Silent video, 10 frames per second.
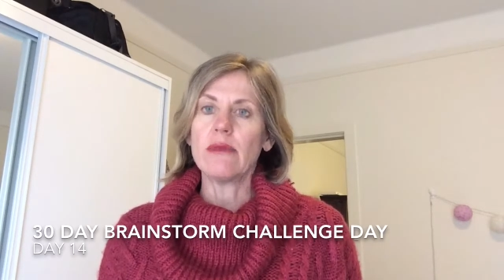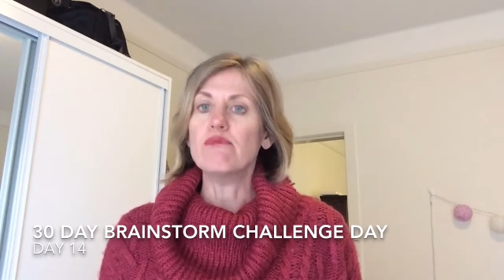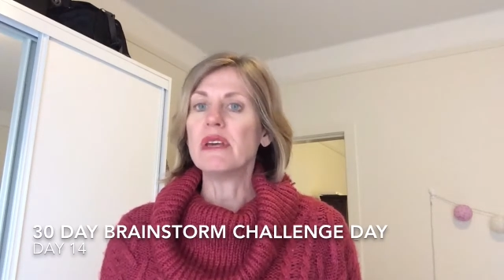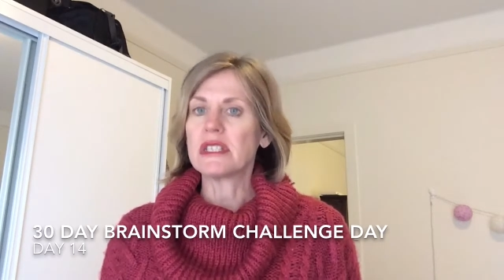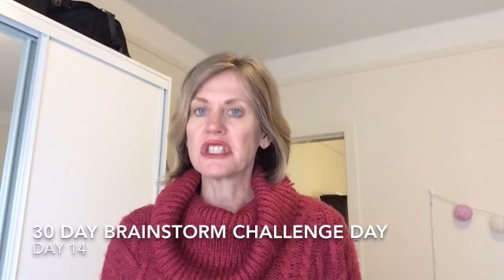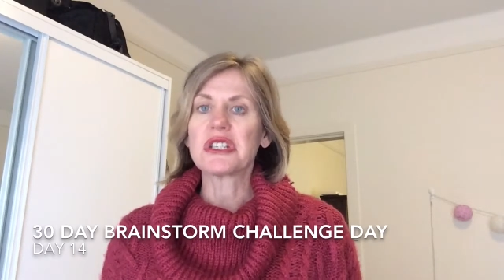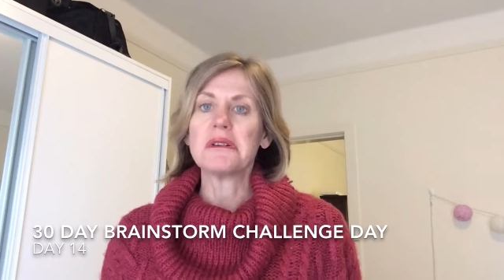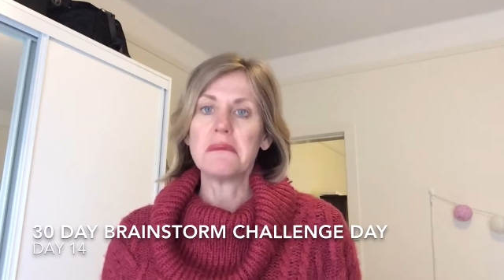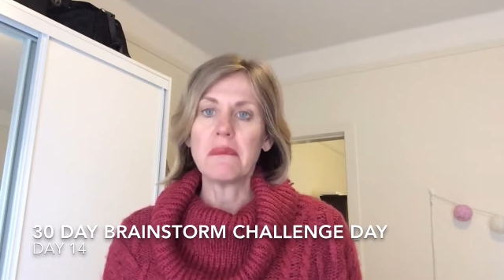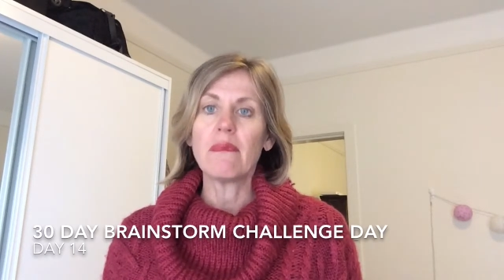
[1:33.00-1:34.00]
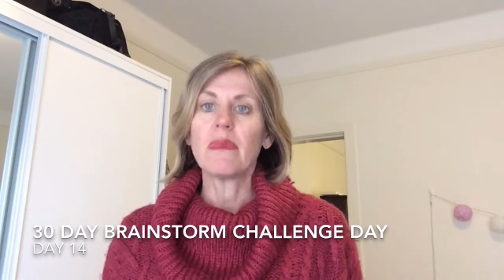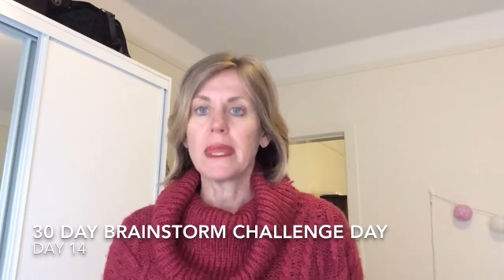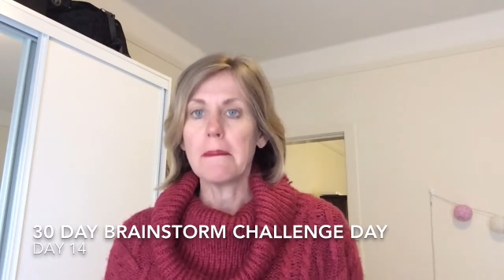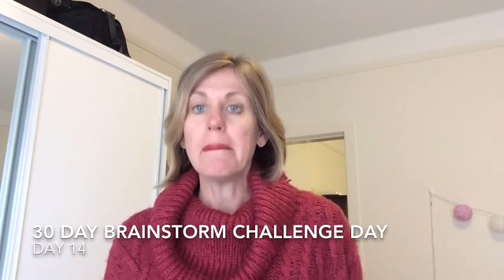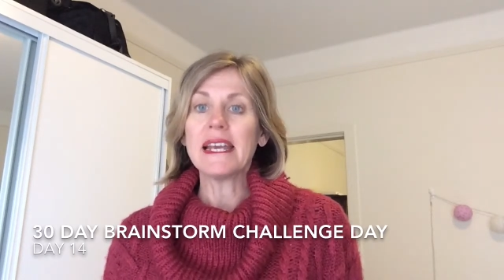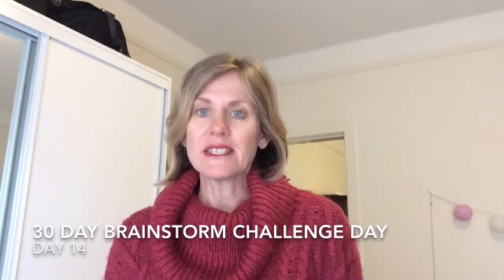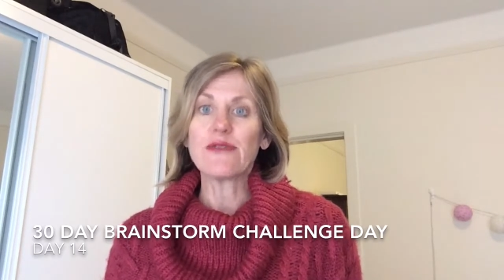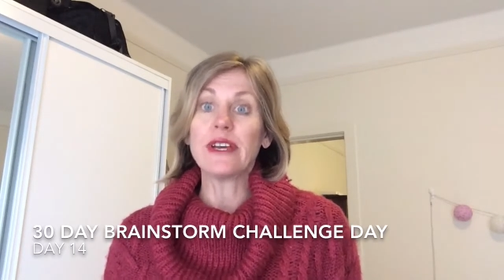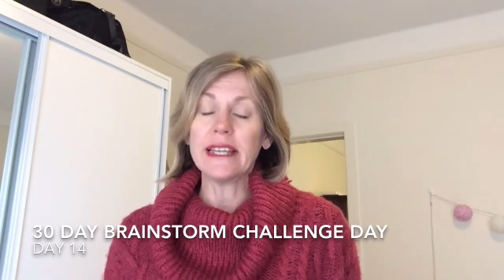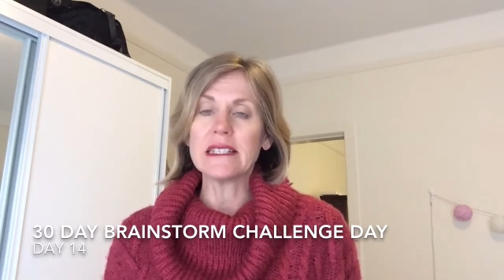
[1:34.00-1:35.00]
mixed
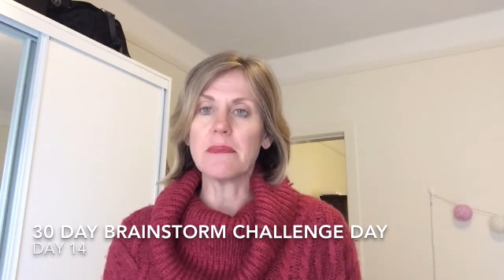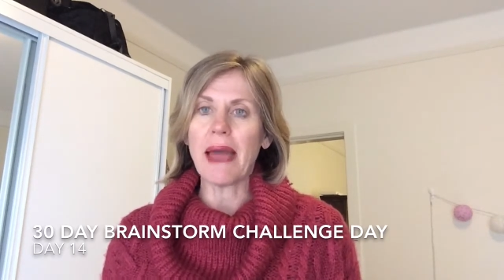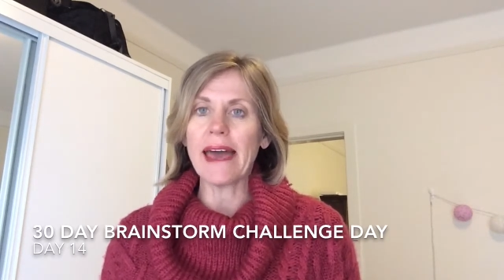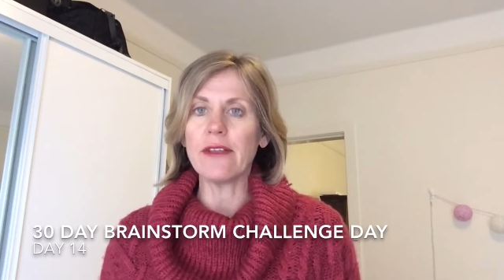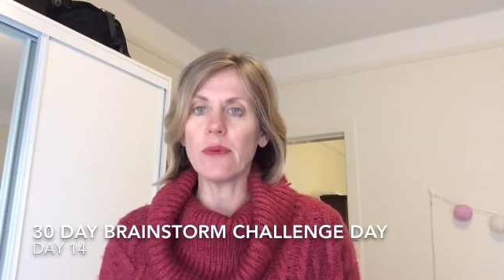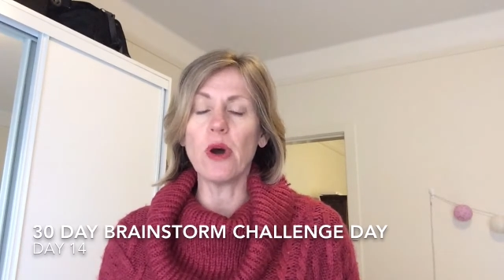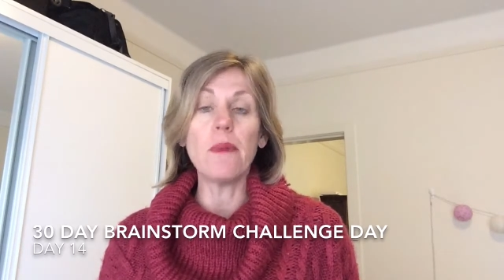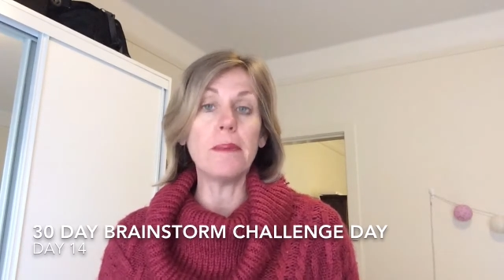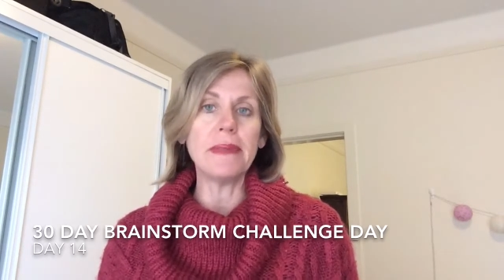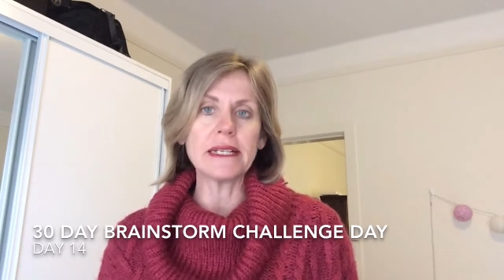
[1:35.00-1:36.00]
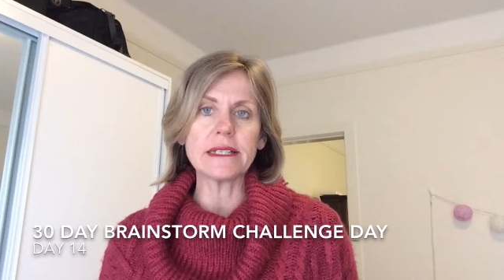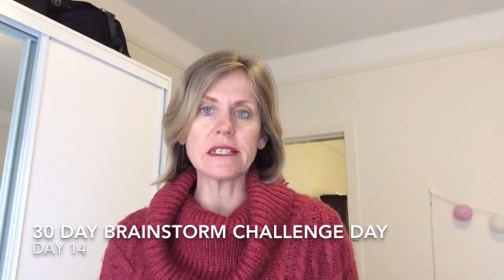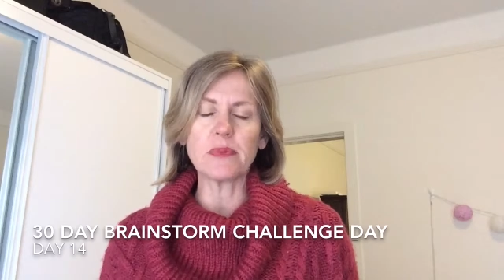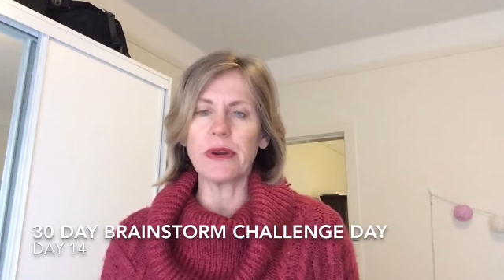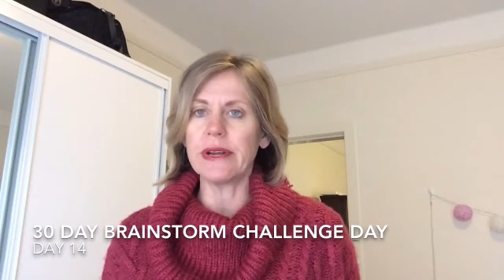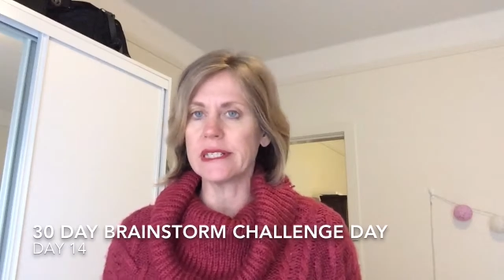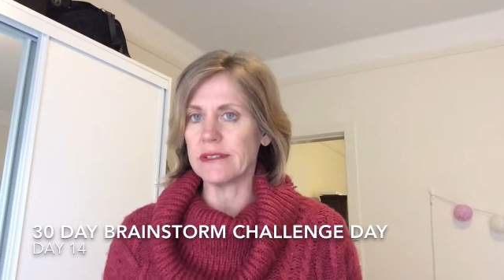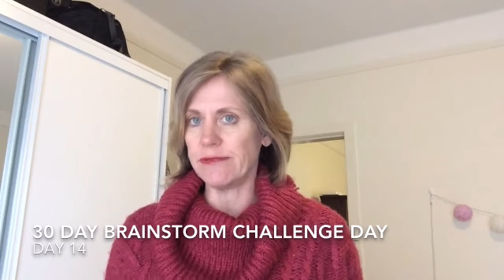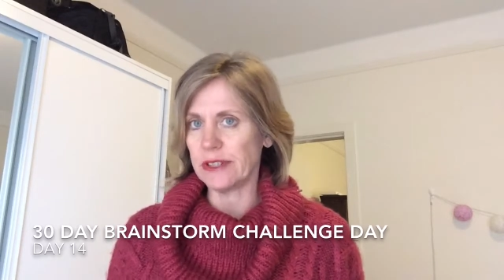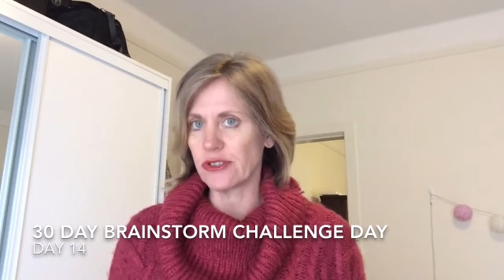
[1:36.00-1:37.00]
feelings about at the moment, mixed experience.
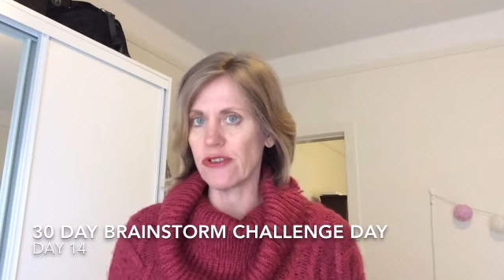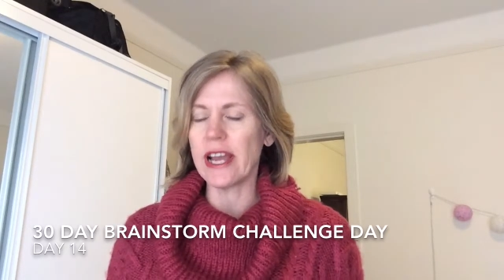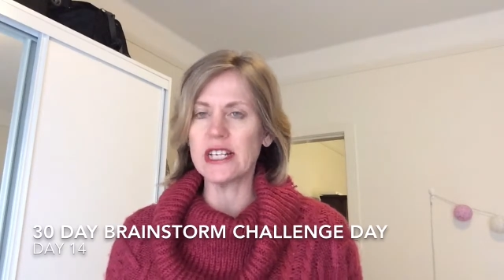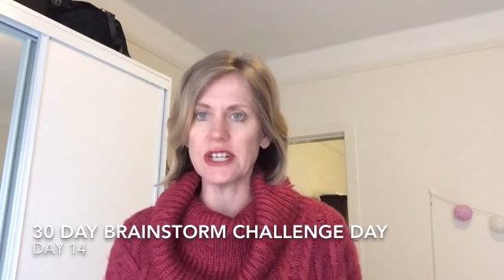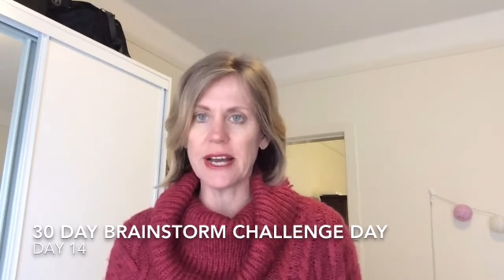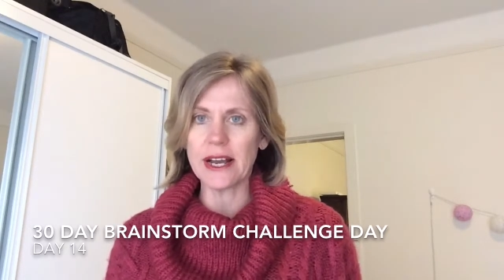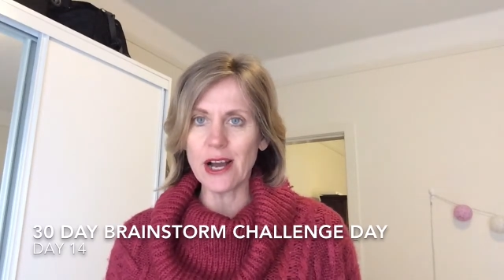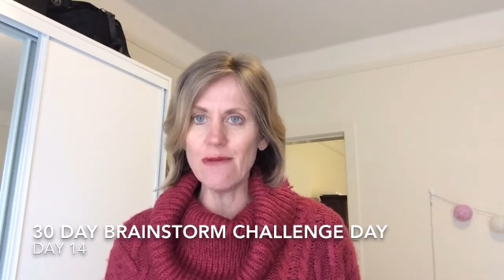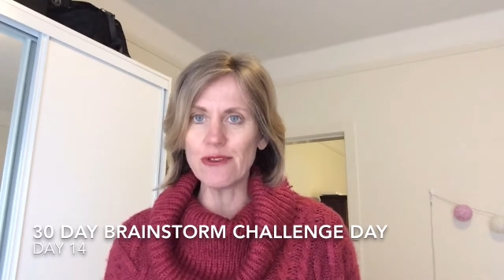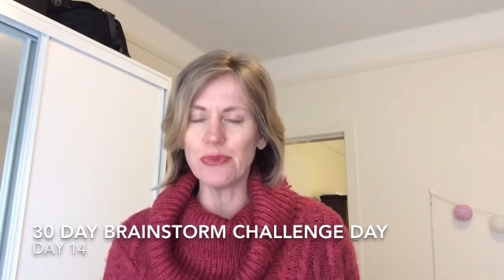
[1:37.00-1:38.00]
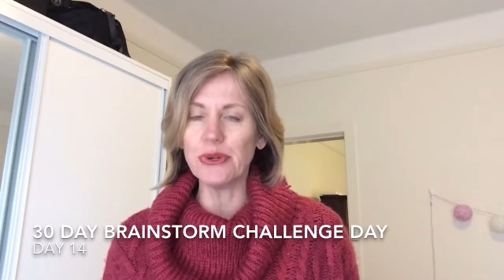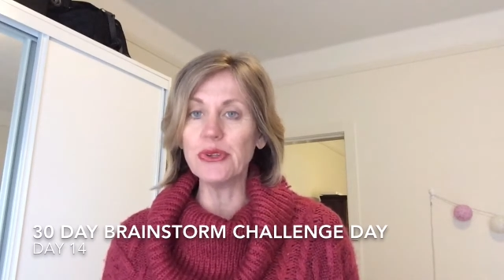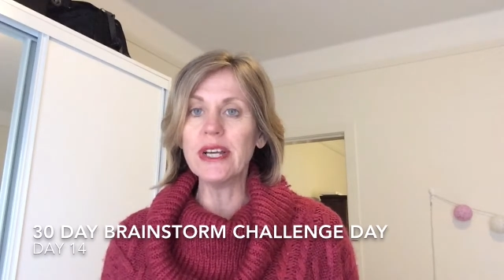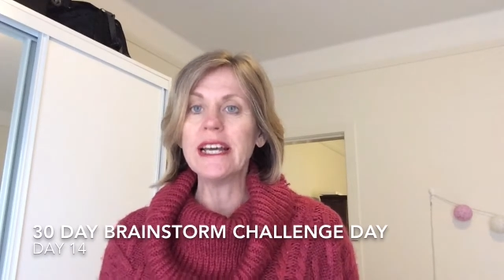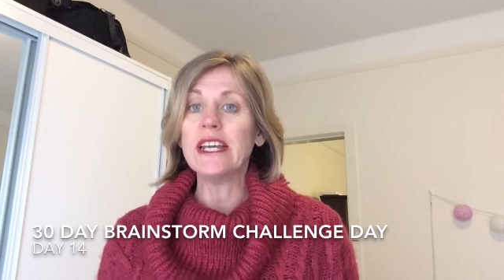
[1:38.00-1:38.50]
It feels strange and uncomfortable.